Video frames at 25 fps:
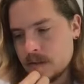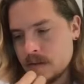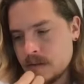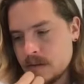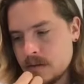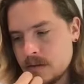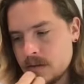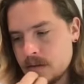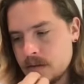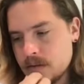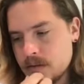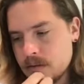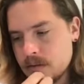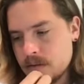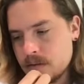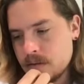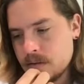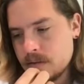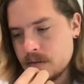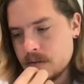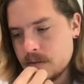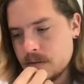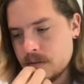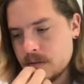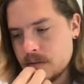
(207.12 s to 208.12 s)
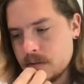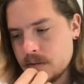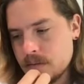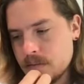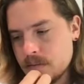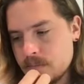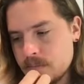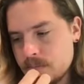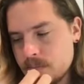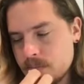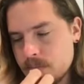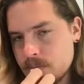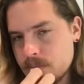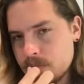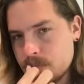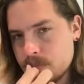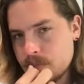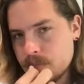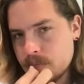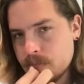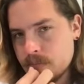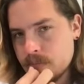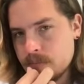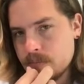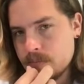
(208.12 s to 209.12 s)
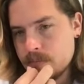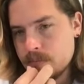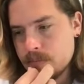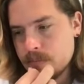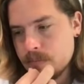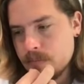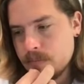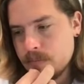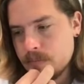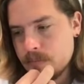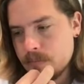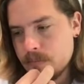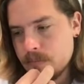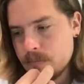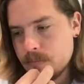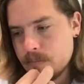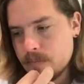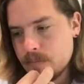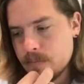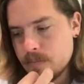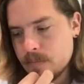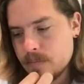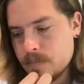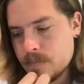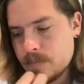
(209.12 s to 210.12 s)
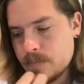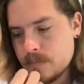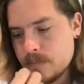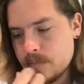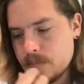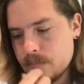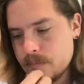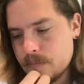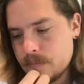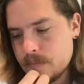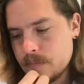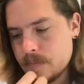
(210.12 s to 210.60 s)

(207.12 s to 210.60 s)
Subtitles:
No words are spoken by the person on screen.